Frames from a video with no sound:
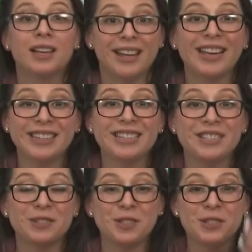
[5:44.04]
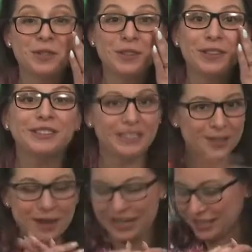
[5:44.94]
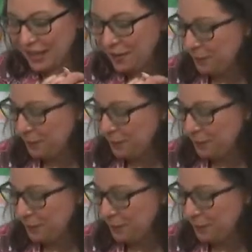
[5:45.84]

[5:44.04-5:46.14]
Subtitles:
I think so too. Let's write it down.